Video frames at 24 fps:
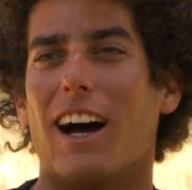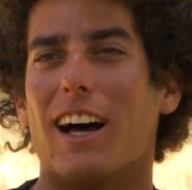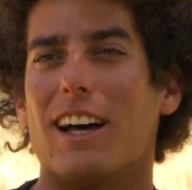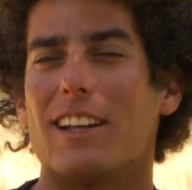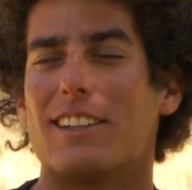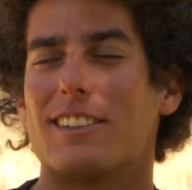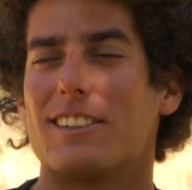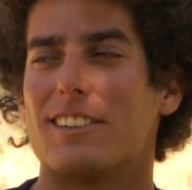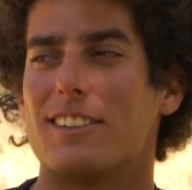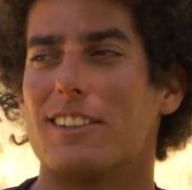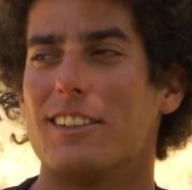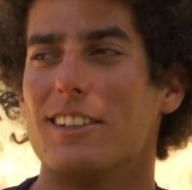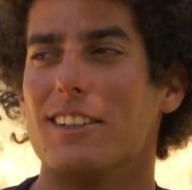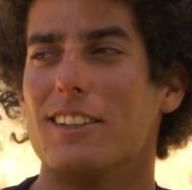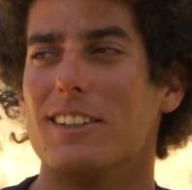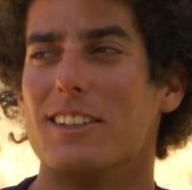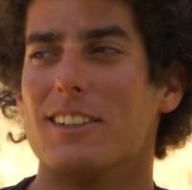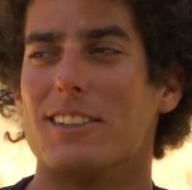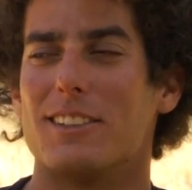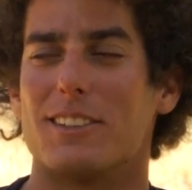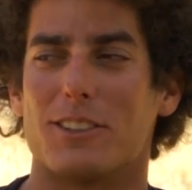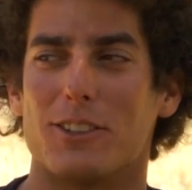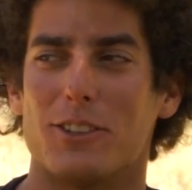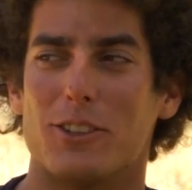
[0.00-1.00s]

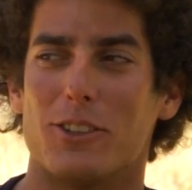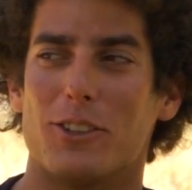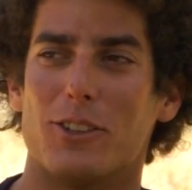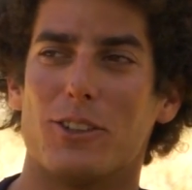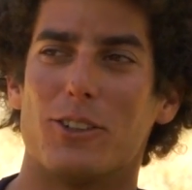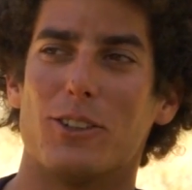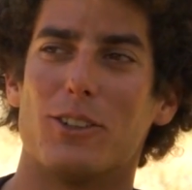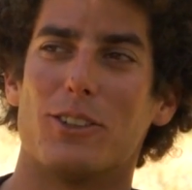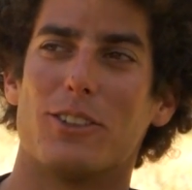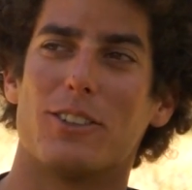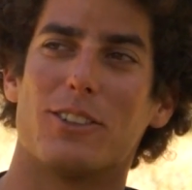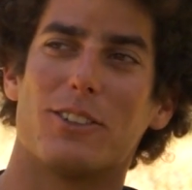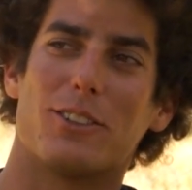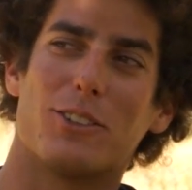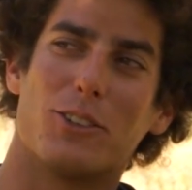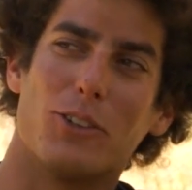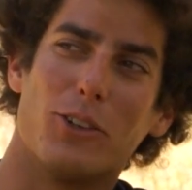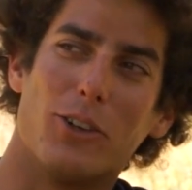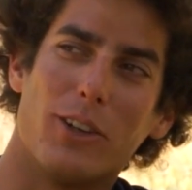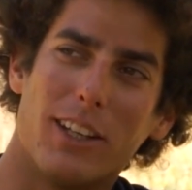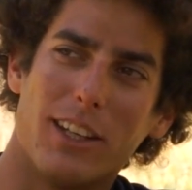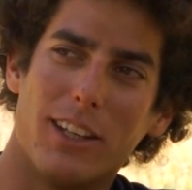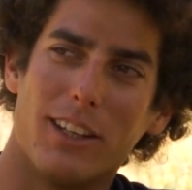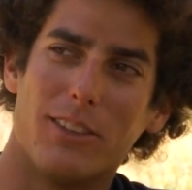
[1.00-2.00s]
See, so
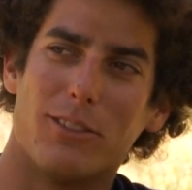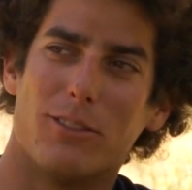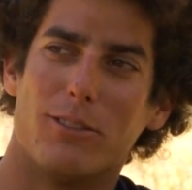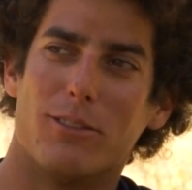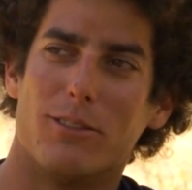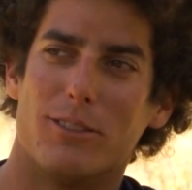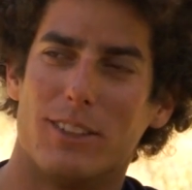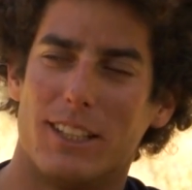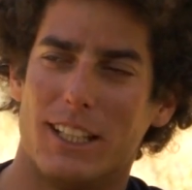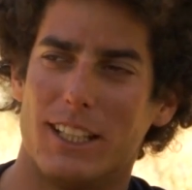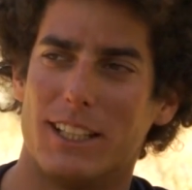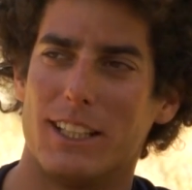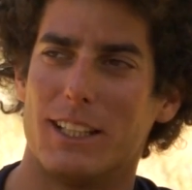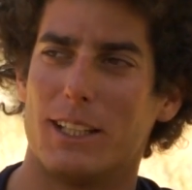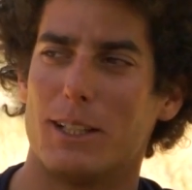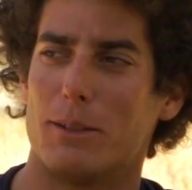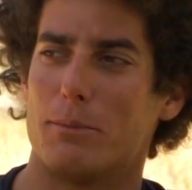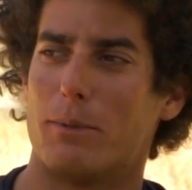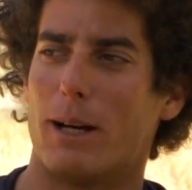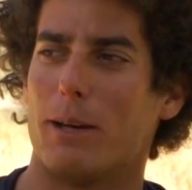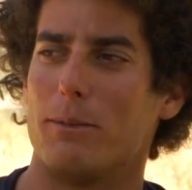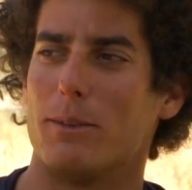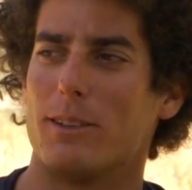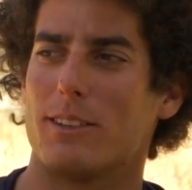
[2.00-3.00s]
he did it
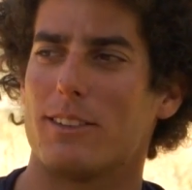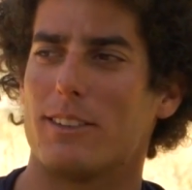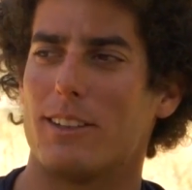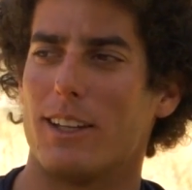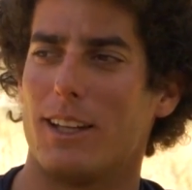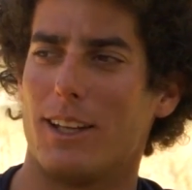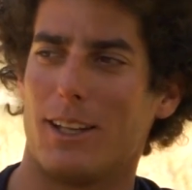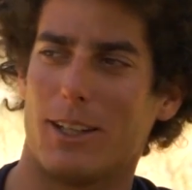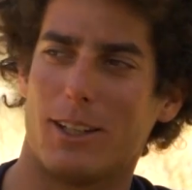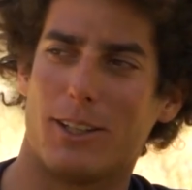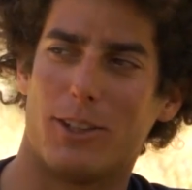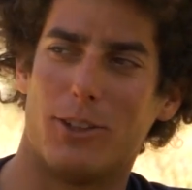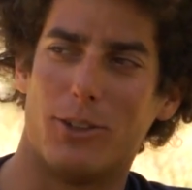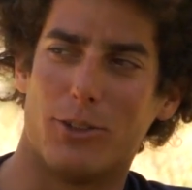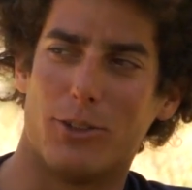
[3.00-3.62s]
by mistake.